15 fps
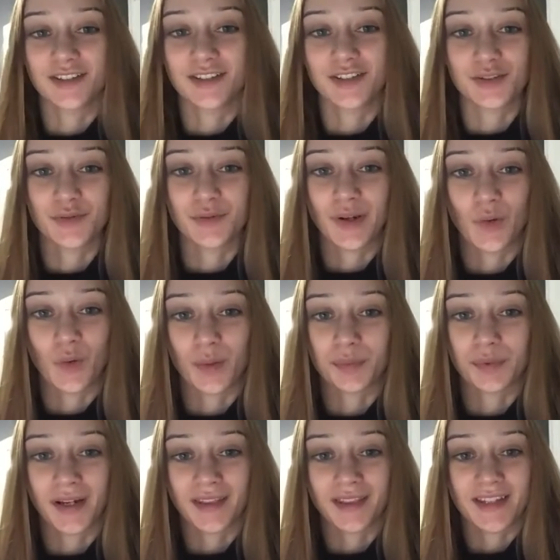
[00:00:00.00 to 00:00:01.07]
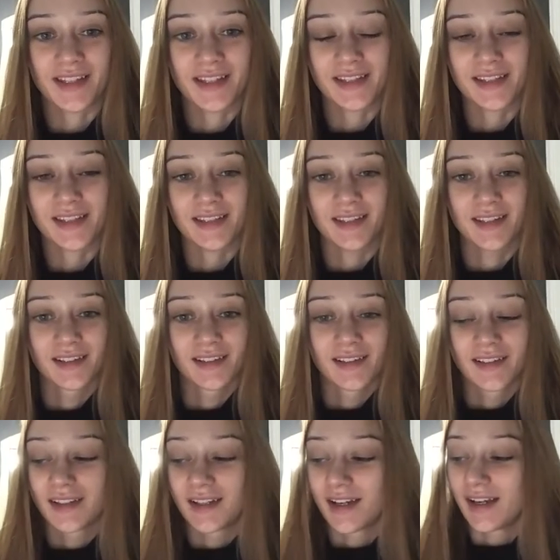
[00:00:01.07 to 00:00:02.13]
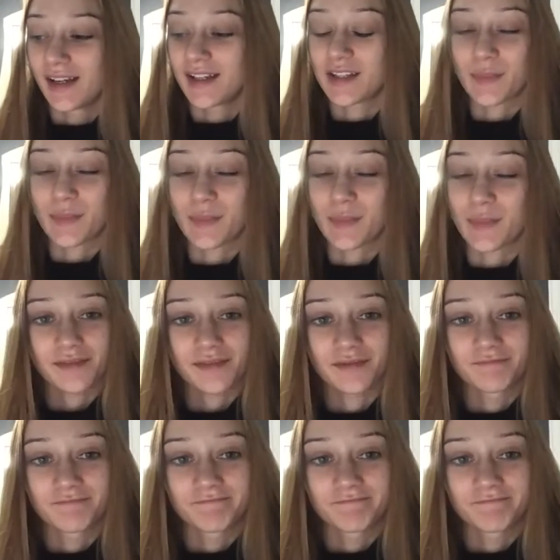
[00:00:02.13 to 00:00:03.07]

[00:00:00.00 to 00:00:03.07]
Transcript: to incorporate this into my life.